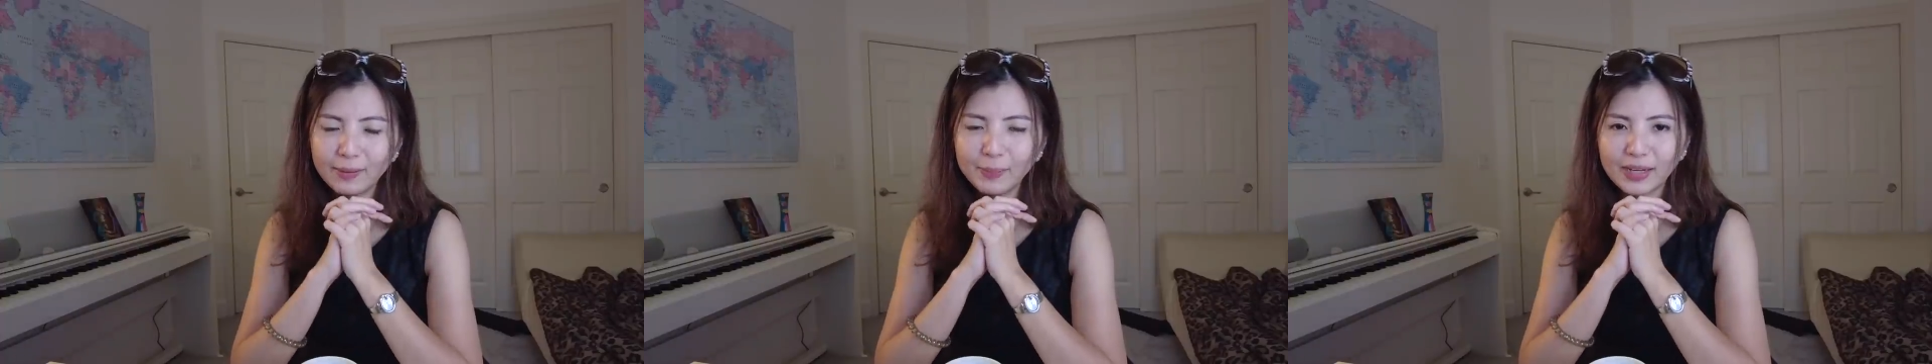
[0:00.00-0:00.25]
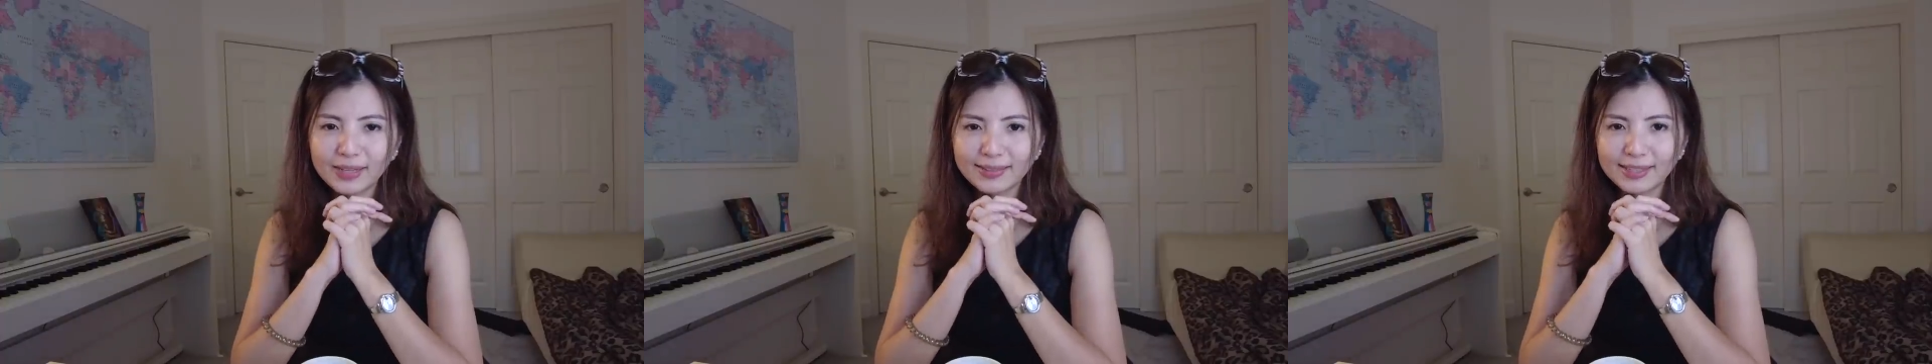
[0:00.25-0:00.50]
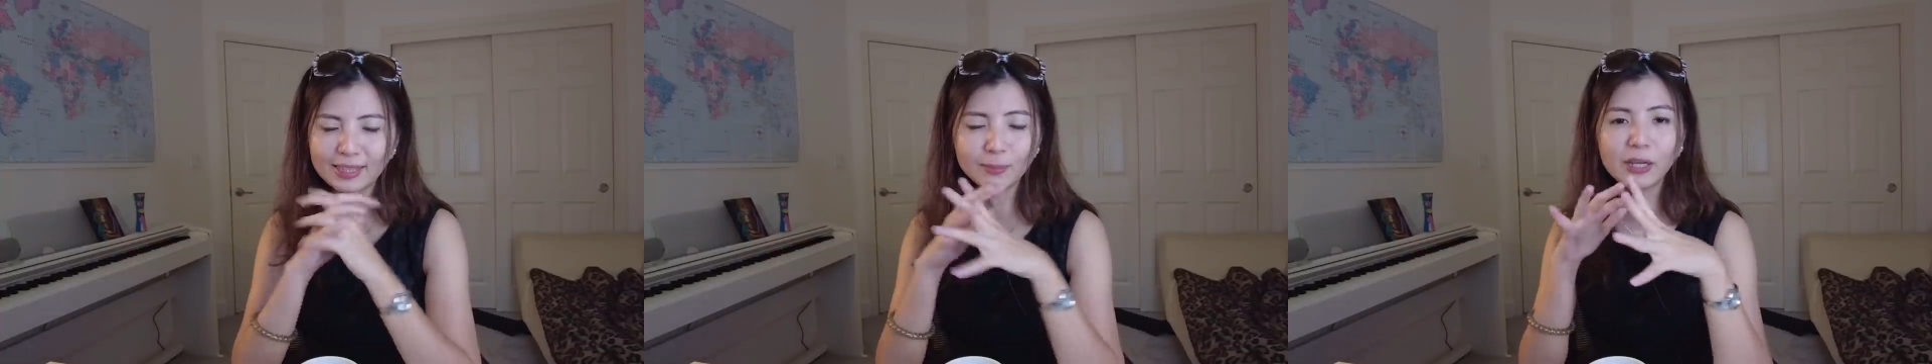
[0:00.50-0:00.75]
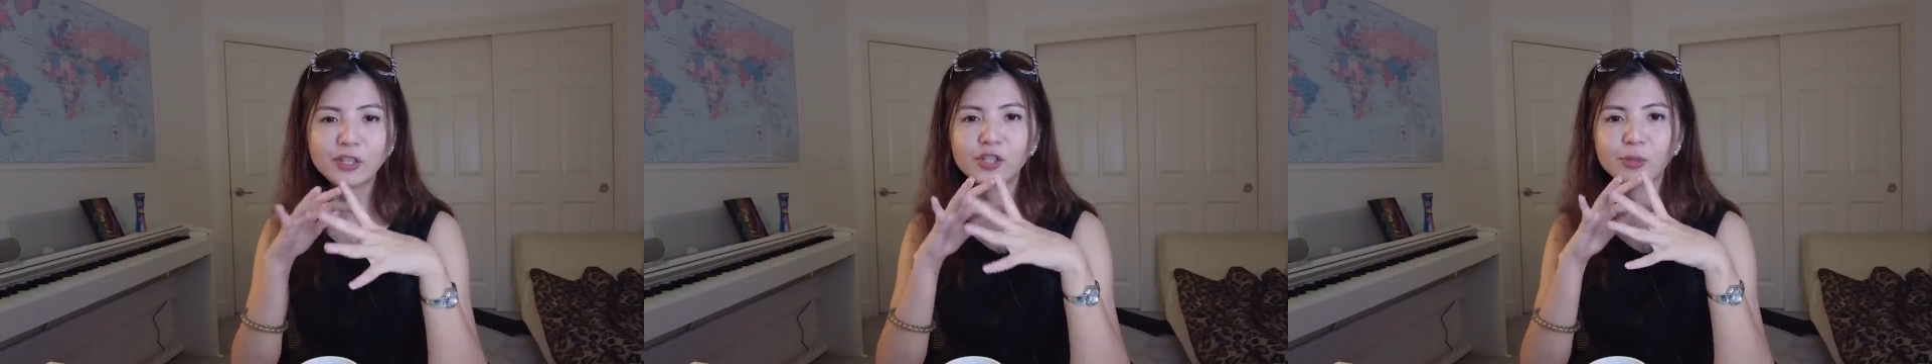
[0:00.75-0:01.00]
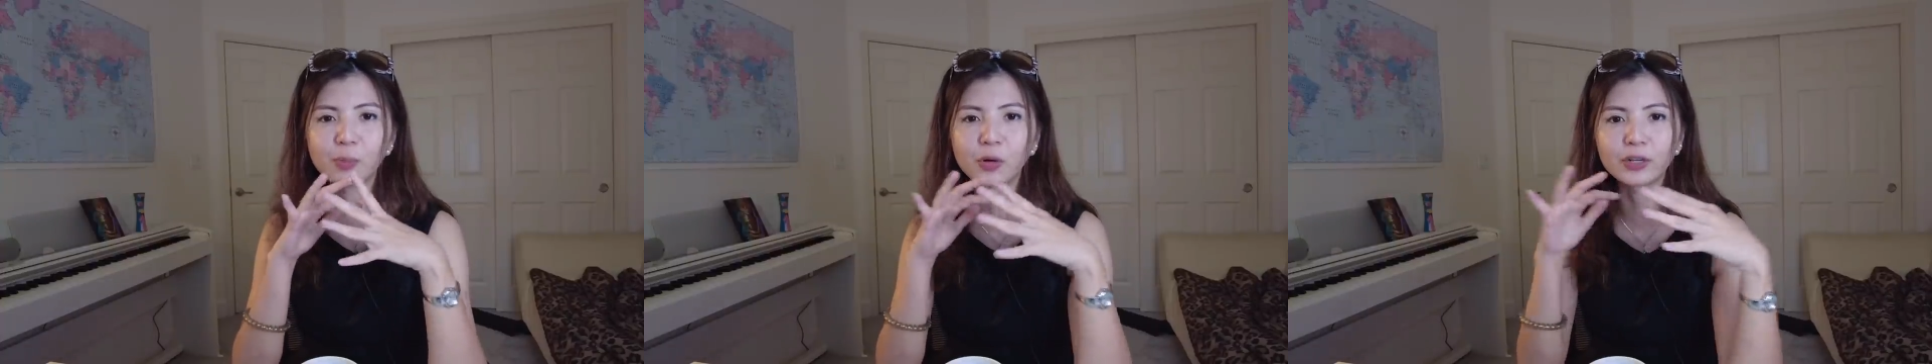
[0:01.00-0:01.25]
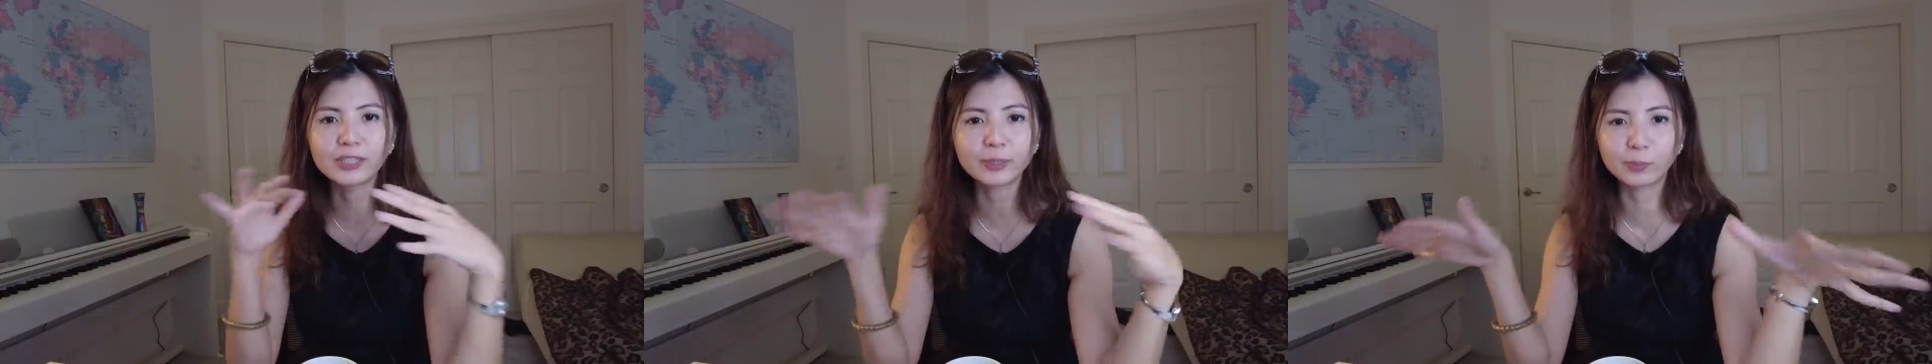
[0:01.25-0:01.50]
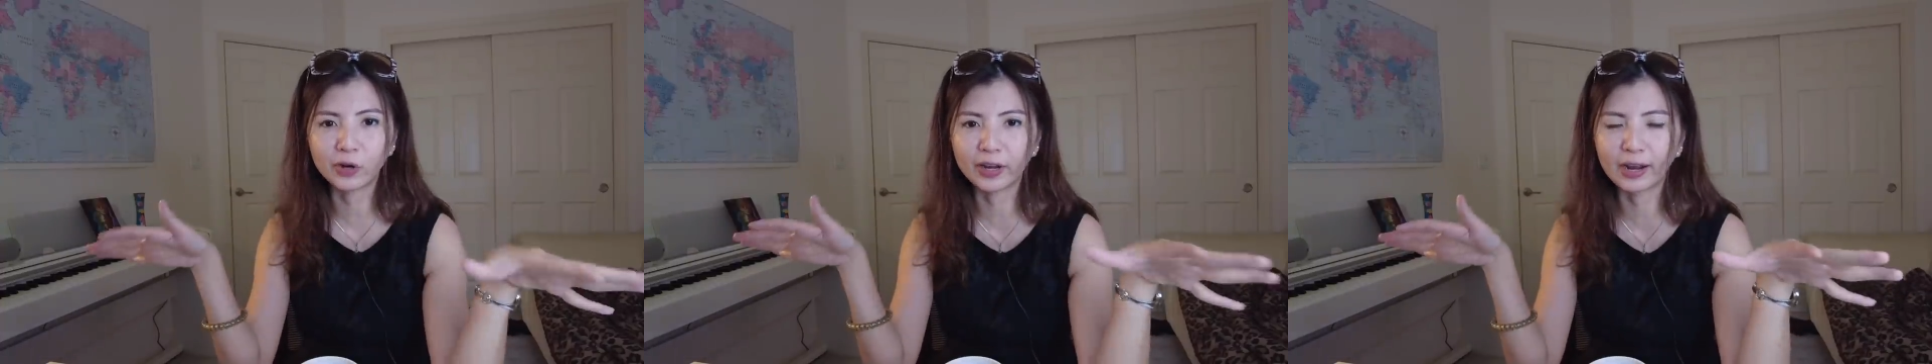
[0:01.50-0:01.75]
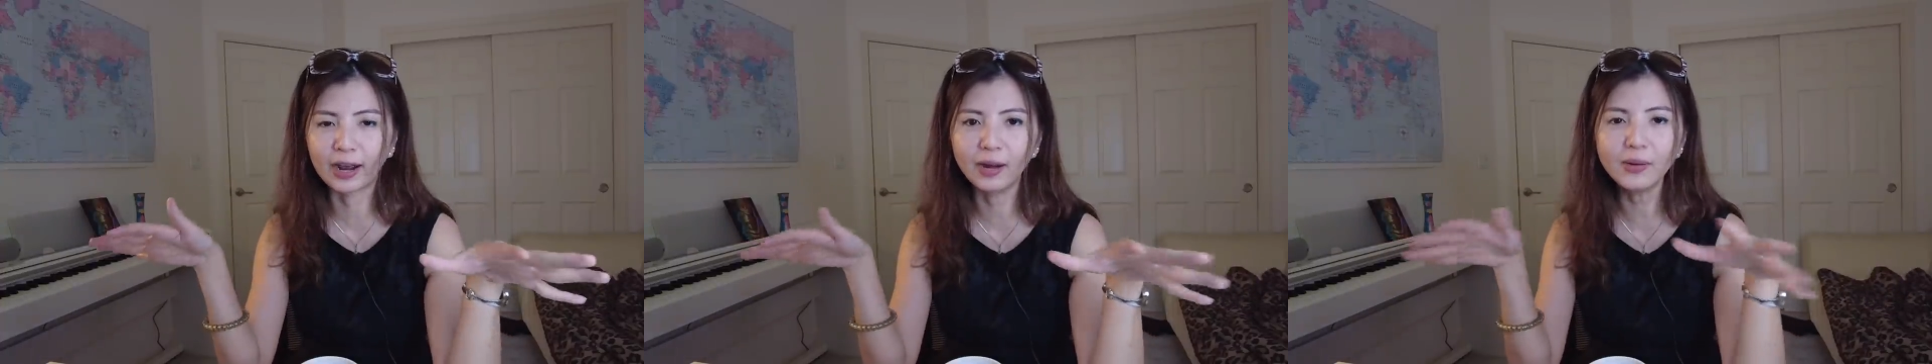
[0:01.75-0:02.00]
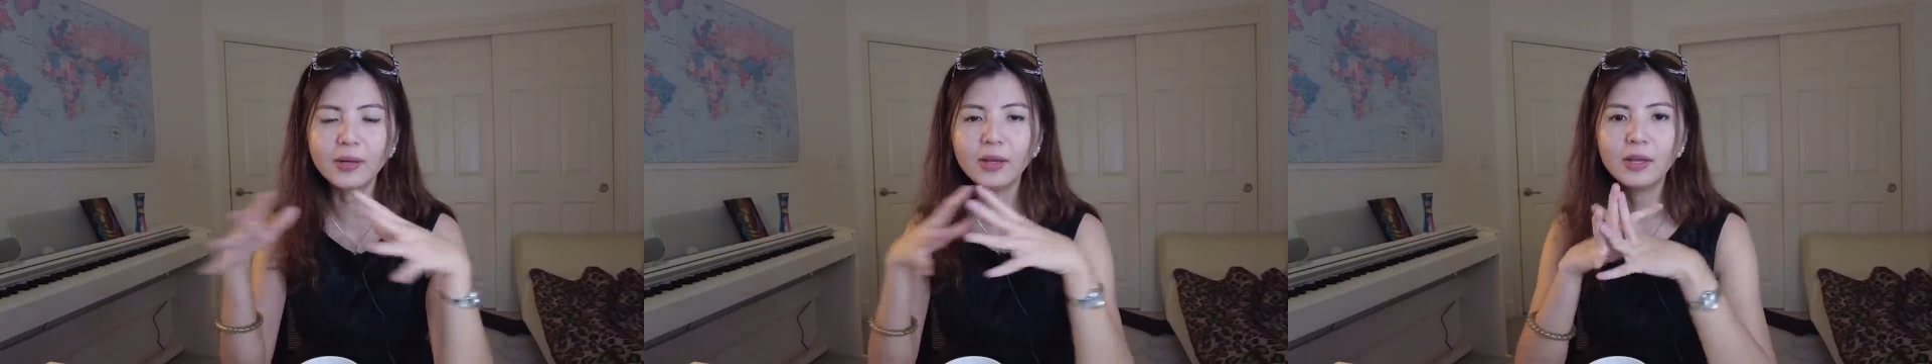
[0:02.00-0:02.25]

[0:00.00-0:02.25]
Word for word: because it's much more spread out.